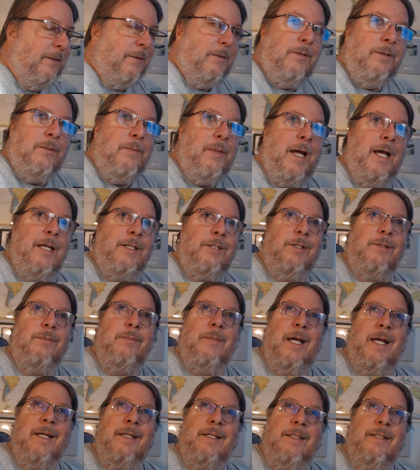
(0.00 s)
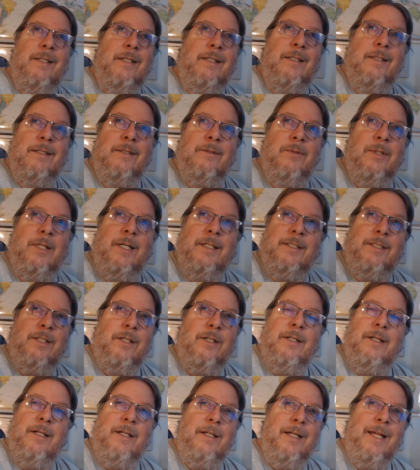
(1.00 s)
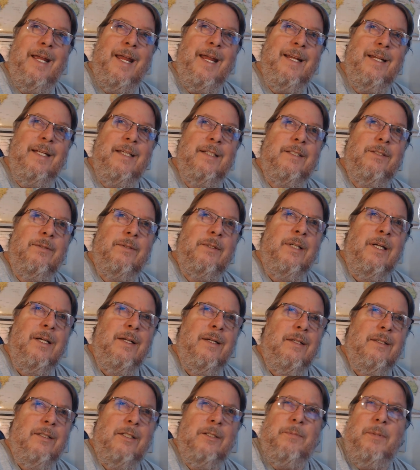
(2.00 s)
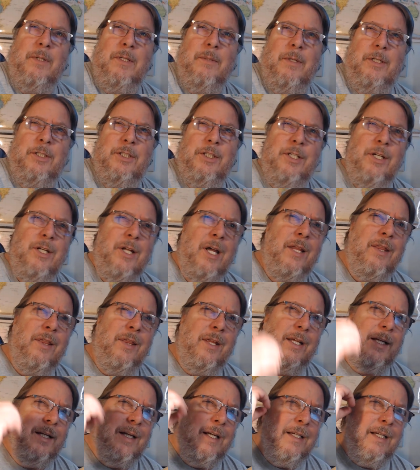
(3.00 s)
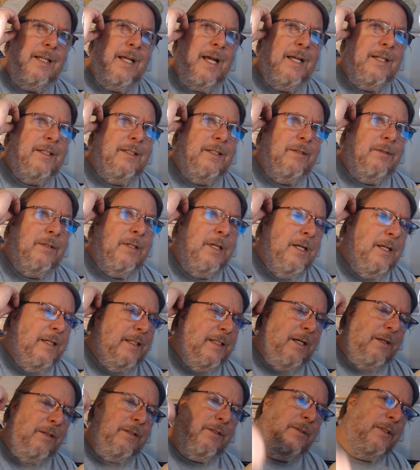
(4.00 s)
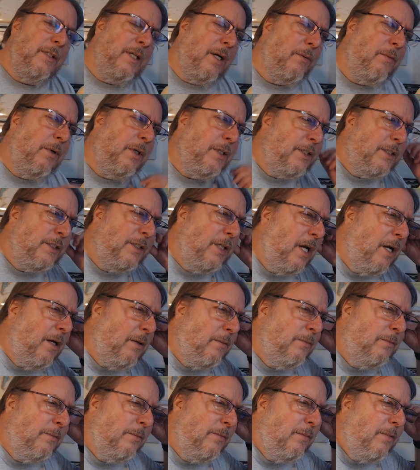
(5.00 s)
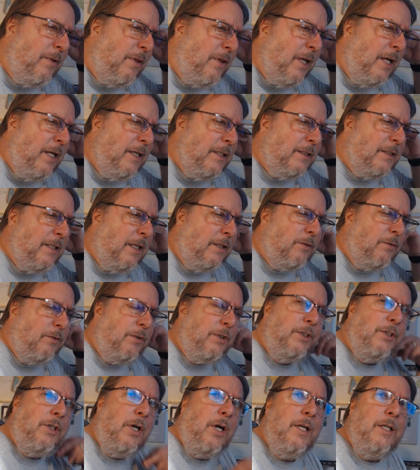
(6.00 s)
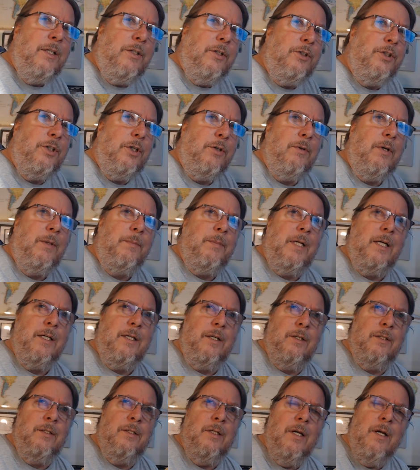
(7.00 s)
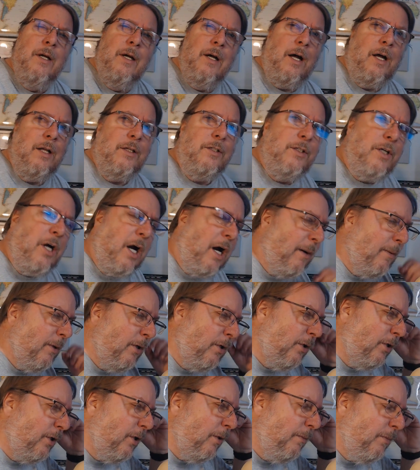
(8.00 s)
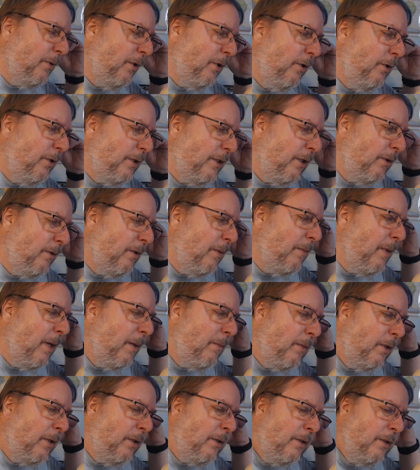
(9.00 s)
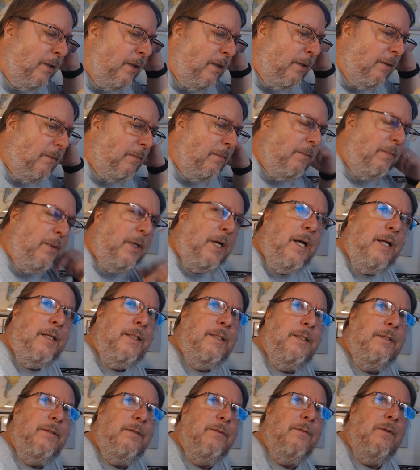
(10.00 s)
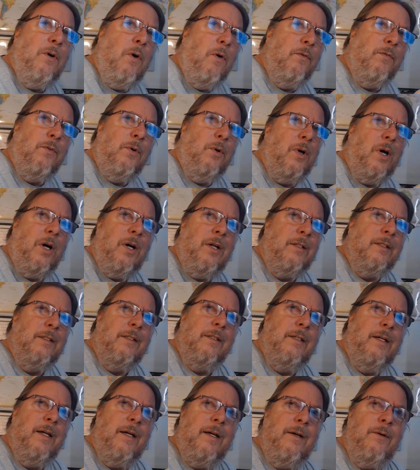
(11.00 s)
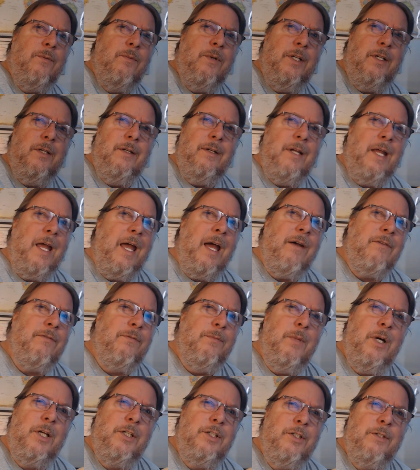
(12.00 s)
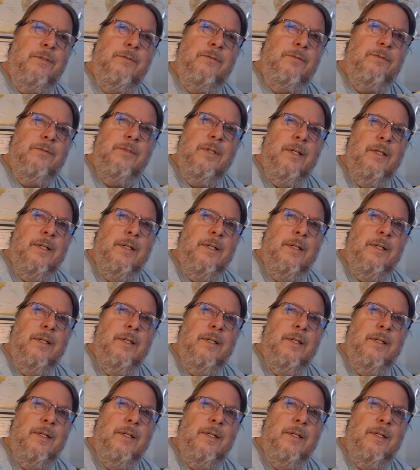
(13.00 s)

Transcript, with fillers: know, imagine back in the when I started in the 80s, there was pretty much nothing like that. There, there, there were some things that were starting to show up, like on on Commodore computers, I remember. But overall, uh, we didn't have much of